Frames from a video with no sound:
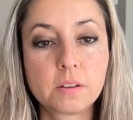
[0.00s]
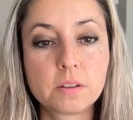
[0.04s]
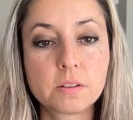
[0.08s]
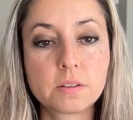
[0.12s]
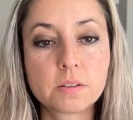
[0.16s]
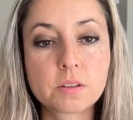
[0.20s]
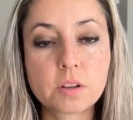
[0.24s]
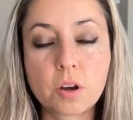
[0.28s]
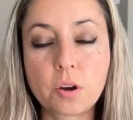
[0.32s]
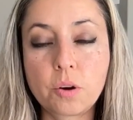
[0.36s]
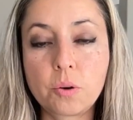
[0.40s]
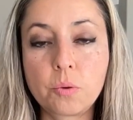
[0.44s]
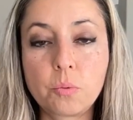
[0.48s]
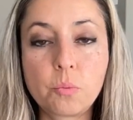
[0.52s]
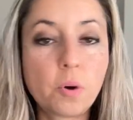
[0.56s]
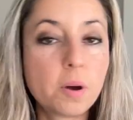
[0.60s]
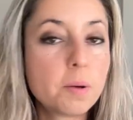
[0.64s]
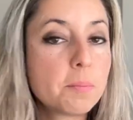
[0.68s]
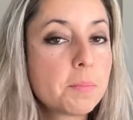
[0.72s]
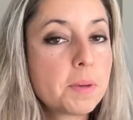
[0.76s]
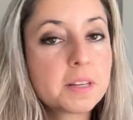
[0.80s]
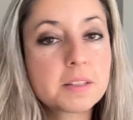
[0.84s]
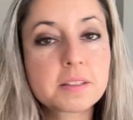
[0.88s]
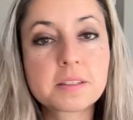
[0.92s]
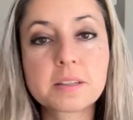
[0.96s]
So, what
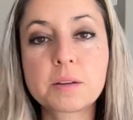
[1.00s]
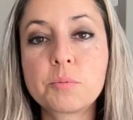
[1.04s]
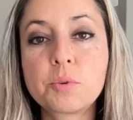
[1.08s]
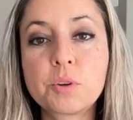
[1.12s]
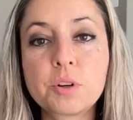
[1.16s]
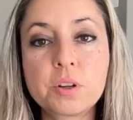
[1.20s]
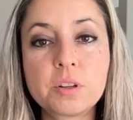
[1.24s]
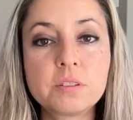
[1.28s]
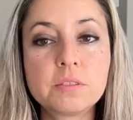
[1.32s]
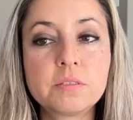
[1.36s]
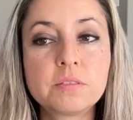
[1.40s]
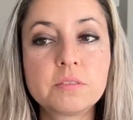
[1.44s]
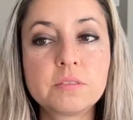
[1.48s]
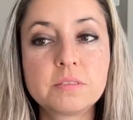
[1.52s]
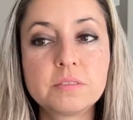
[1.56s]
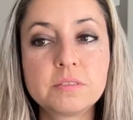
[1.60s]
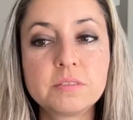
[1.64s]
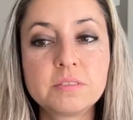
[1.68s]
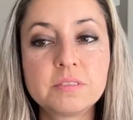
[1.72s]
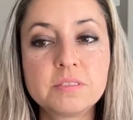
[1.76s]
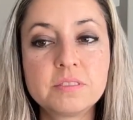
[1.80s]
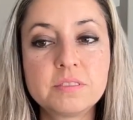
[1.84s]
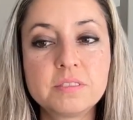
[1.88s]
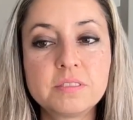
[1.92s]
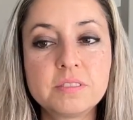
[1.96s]
makes someone
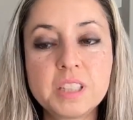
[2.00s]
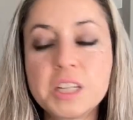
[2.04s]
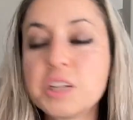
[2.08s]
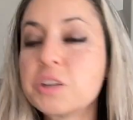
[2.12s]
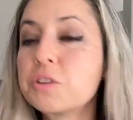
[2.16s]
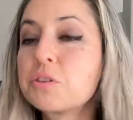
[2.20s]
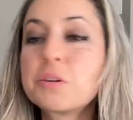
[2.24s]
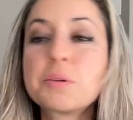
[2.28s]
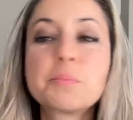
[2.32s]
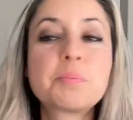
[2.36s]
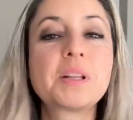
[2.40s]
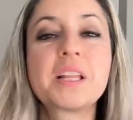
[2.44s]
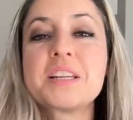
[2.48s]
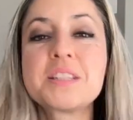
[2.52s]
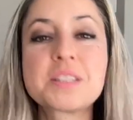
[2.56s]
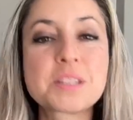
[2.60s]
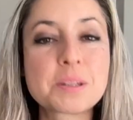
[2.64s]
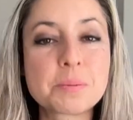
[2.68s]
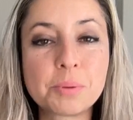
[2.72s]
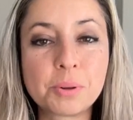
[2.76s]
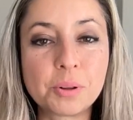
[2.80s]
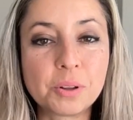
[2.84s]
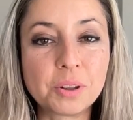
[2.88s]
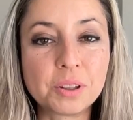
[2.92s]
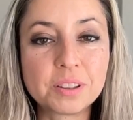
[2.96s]

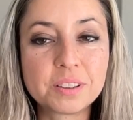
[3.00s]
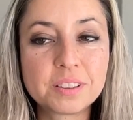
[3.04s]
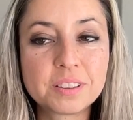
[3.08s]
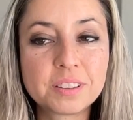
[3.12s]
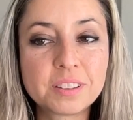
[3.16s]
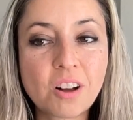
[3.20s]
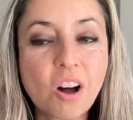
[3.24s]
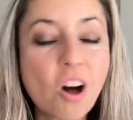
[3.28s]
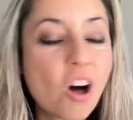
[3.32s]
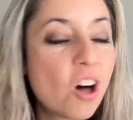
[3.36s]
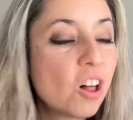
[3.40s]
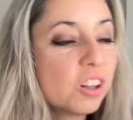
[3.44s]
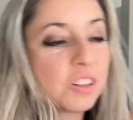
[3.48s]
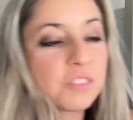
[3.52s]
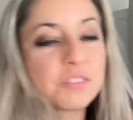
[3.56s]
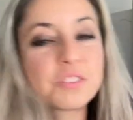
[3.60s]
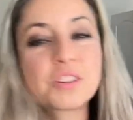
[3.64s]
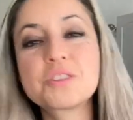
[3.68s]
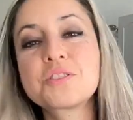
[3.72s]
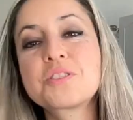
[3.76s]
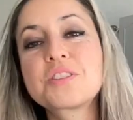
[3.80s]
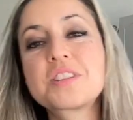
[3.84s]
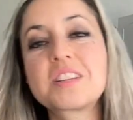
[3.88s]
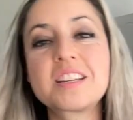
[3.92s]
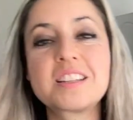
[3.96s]
irreplaceable? All of
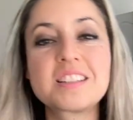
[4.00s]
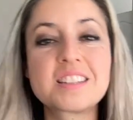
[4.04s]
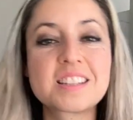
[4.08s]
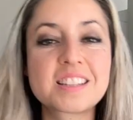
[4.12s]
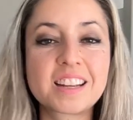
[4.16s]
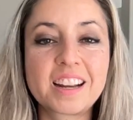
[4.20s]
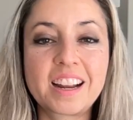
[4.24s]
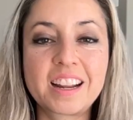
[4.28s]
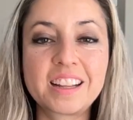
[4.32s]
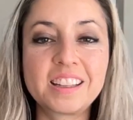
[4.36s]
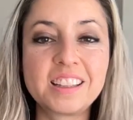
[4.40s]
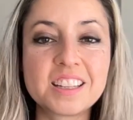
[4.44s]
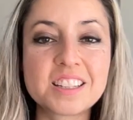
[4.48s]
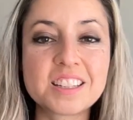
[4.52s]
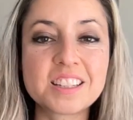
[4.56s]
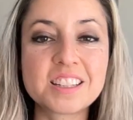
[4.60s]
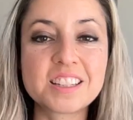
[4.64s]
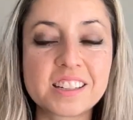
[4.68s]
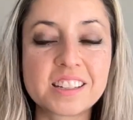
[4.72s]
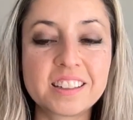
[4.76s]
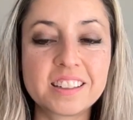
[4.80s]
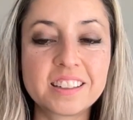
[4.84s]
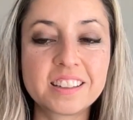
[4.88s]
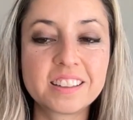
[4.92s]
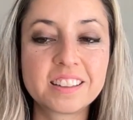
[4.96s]
those things that I
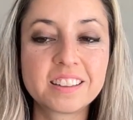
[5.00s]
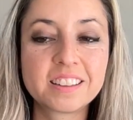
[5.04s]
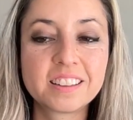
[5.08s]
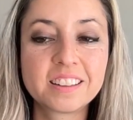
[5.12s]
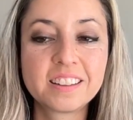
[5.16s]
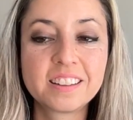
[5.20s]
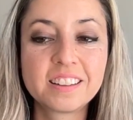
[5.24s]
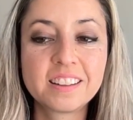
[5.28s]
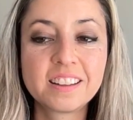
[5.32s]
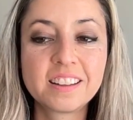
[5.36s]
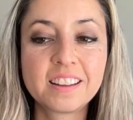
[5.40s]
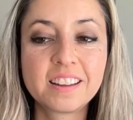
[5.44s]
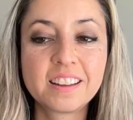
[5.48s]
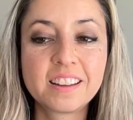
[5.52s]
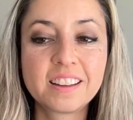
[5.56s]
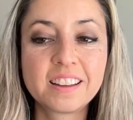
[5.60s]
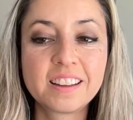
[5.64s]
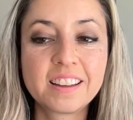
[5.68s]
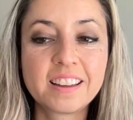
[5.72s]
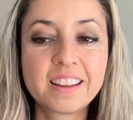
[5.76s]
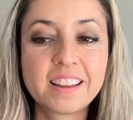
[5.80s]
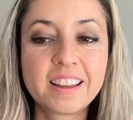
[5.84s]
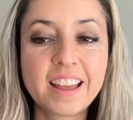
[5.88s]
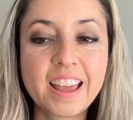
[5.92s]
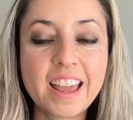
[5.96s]
listed.
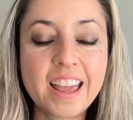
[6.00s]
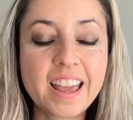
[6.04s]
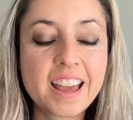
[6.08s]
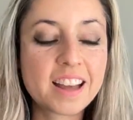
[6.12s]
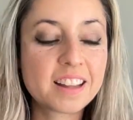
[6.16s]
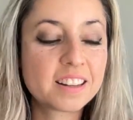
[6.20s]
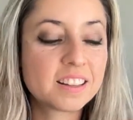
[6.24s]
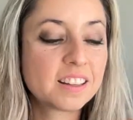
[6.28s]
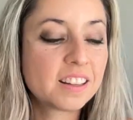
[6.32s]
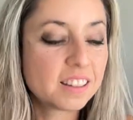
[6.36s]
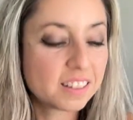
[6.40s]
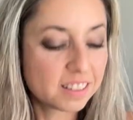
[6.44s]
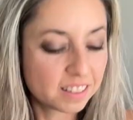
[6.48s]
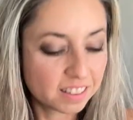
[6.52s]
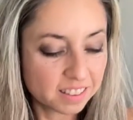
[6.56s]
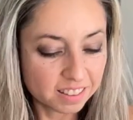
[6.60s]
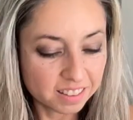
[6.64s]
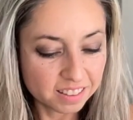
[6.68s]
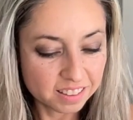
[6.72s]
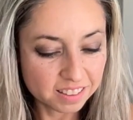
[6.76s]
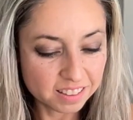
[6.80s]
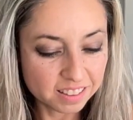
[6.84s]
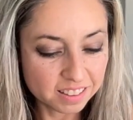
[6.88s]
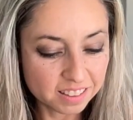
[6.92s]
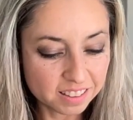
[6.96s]
And
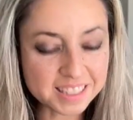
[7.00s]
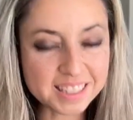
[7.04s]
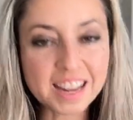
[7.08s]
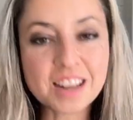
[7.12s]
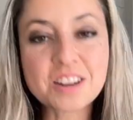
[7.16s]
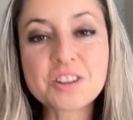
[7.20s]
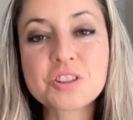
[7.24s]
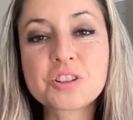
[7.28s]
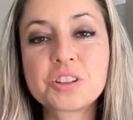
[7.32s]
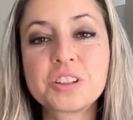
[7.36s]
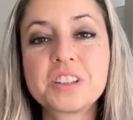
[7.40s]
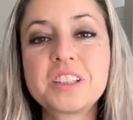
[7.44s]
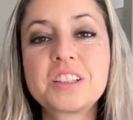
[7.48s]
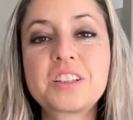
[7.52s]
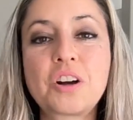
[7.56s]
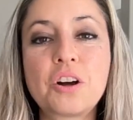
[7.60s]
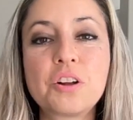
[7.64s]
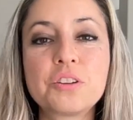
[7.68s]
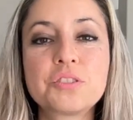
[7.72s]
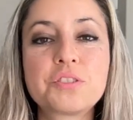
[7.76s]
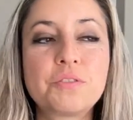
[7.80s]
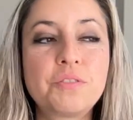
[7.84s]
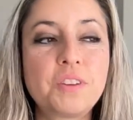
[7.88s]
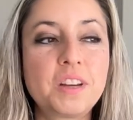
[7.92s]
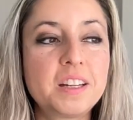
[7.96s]
intentionally
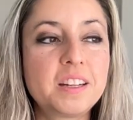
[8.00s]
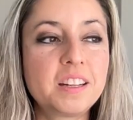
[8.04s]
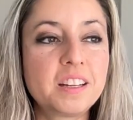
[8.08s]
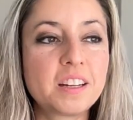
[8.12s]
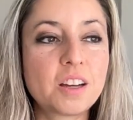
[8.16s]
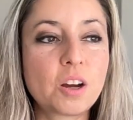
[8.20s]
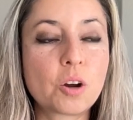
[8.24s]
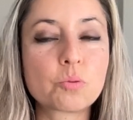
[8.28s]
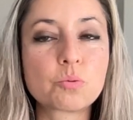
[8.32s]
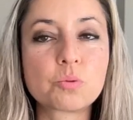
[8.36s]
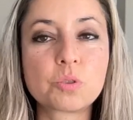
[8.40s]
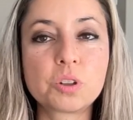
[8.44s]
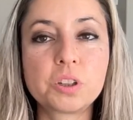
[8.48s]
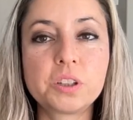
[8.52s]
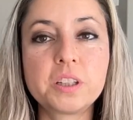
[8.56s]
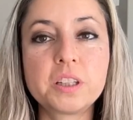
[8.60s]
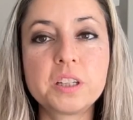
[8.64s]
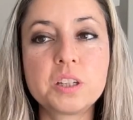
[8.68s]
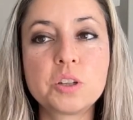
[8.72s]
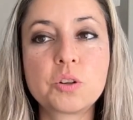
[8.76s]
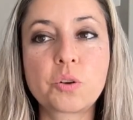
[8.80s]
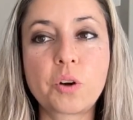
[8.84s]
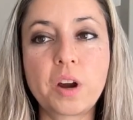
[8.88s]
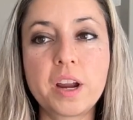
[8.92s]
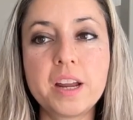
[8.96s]
cultivating a really
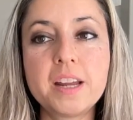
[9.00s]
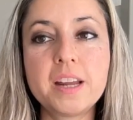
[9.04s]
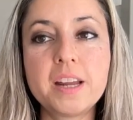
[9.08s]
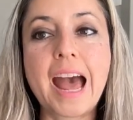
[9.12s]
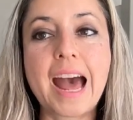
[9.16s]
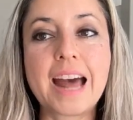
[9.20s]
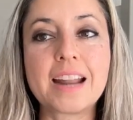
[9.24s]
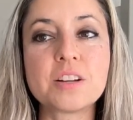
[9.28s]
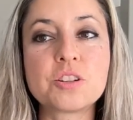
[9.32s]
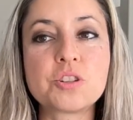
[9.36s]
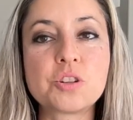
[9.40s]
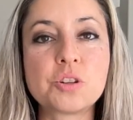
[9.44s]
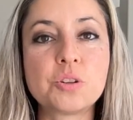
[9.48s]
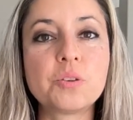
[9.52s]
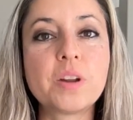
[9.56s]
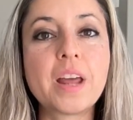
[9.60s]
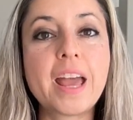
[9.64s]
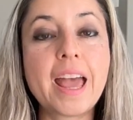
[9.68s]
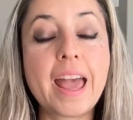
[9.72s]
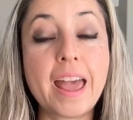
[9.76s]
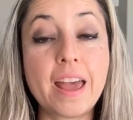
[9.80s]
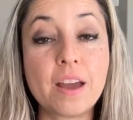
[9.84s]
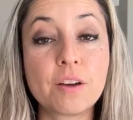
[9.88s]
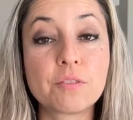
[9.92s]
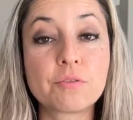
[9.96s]
great attitude
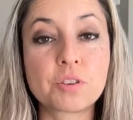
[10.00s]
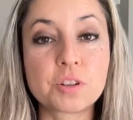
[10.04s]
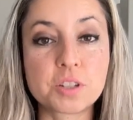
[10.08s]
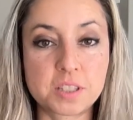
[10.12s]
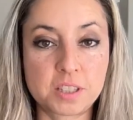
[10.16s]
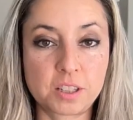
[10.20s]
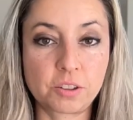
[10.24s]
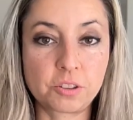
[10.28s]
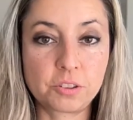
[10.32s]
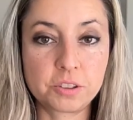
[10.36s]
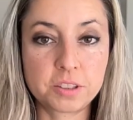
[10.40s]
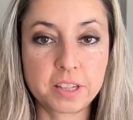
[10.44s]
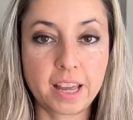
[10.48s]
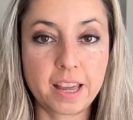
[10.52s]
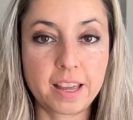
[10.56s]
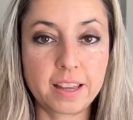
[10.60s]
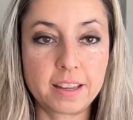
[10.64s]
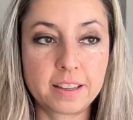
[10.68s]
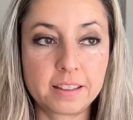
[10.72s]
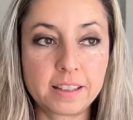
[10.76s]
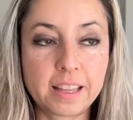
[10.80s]
every single day.